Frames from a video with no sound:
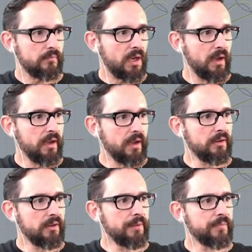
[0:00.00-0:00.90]
And
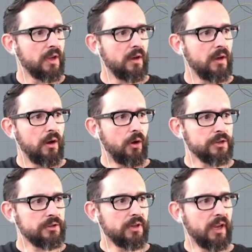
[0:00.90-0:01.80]

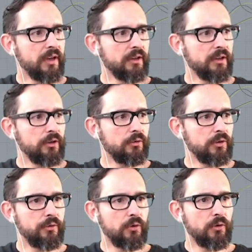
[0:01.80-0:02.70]
also, you can,
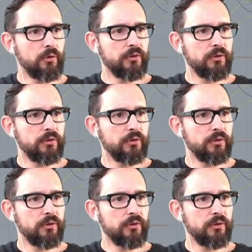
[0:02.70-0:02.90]
if you don't